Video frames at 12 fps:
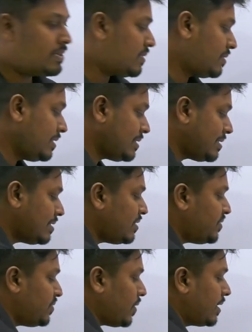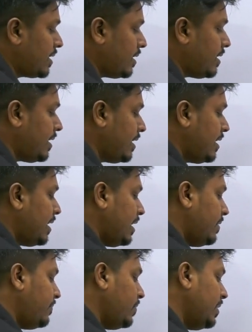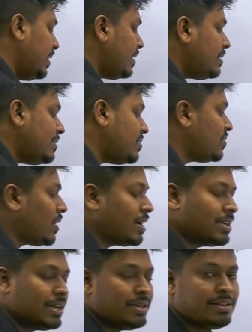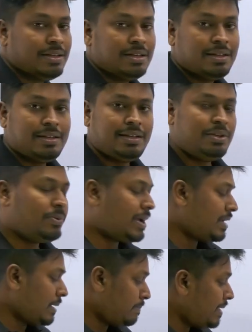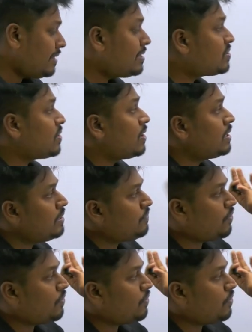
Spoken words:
So this is the shortcut, right? If you learn this shortcut, then you can apply the shortcut